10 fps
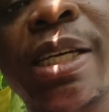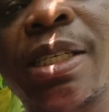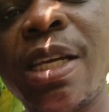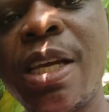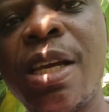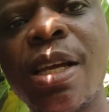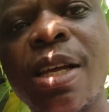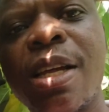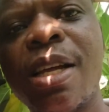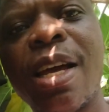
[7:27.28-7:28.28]
let's see
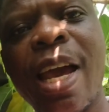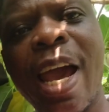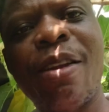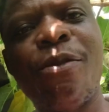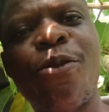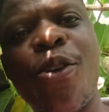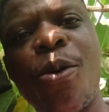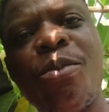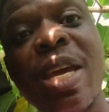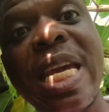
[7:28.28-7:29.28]
it
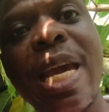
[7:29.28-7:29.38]
from